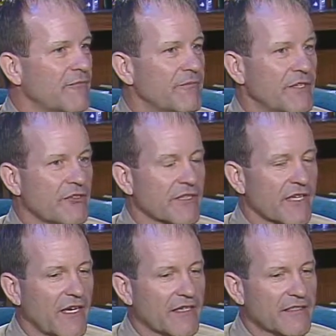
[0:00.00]
you can
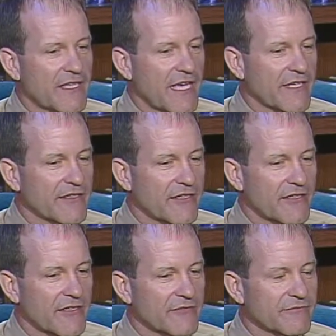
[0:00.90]
contact
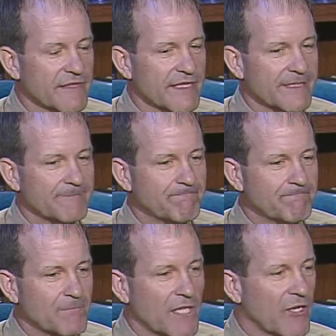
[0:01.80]
our
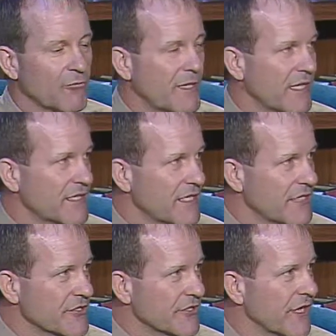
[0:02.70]
auto body
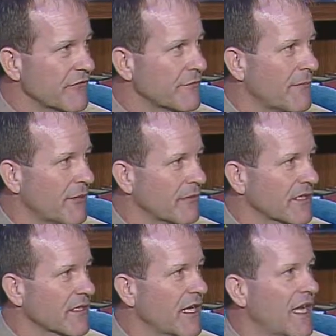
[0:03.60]
teacher, David
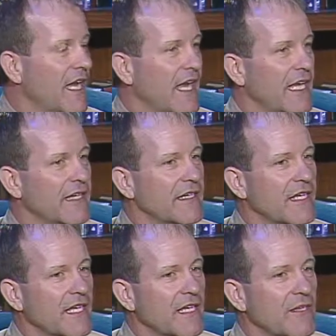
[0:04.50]
Bowler, and
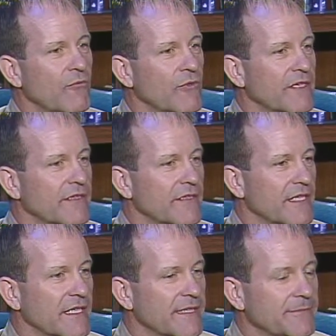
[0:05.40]
he
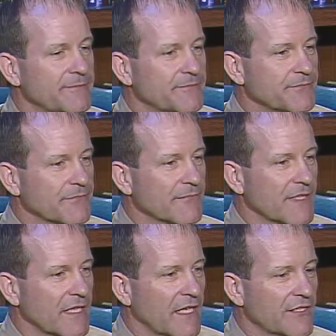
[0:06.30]
will
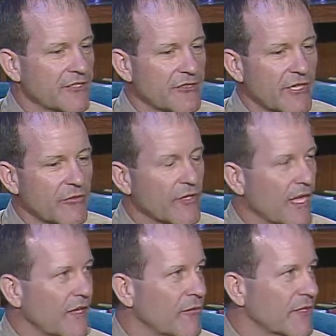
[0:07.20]
let you know
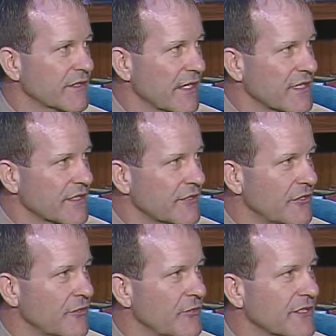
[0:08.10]
kind of what they can
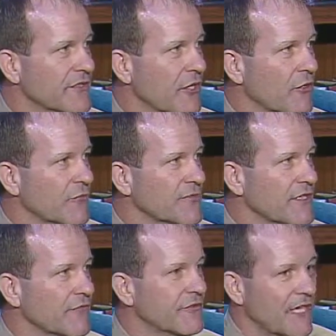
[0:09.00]
do in terms
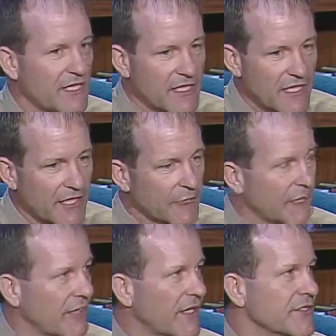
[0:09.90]
of taking in
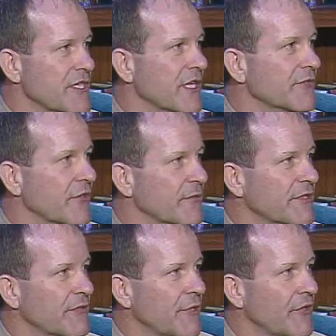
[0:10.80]
projects from the
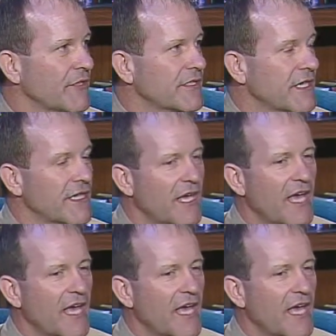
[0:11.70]
community.